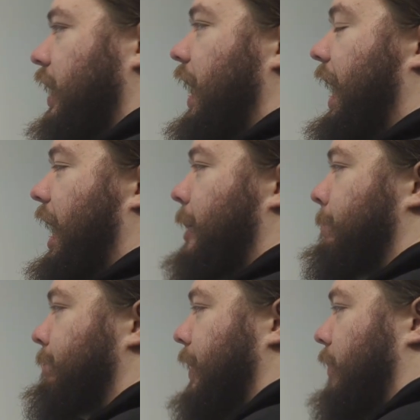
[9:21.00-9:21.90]

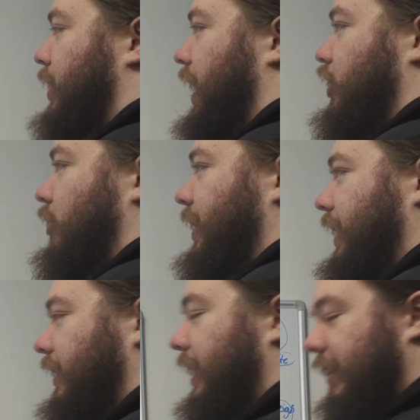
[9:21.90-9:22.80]
But yeah,
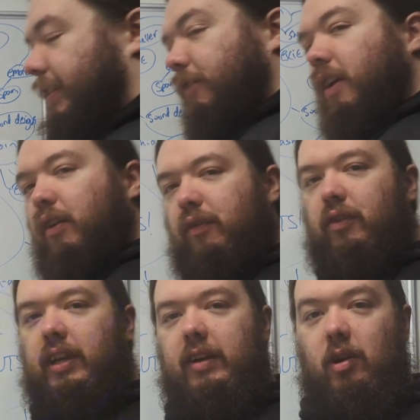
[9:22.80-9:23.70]
Jormungandr is a very
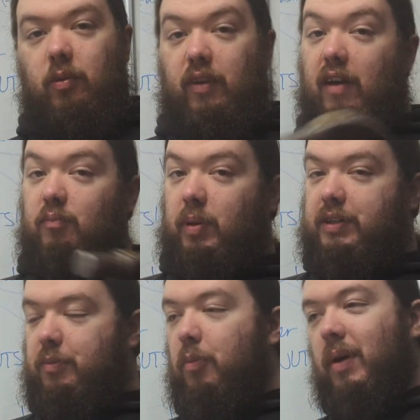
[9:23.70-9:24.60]
fun hero. If you haven't
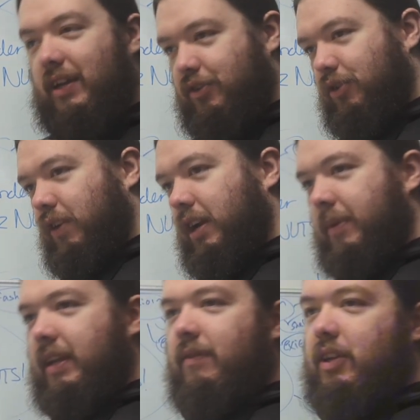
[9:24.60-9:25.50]
picked him up, I do
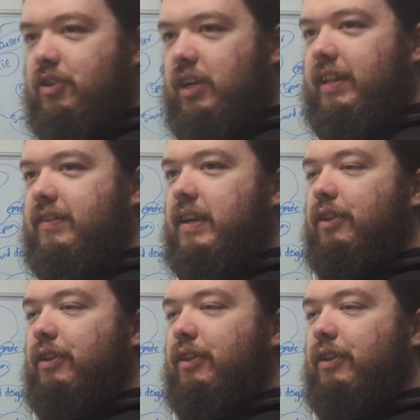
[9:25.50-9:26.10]
recommend giving it a chance.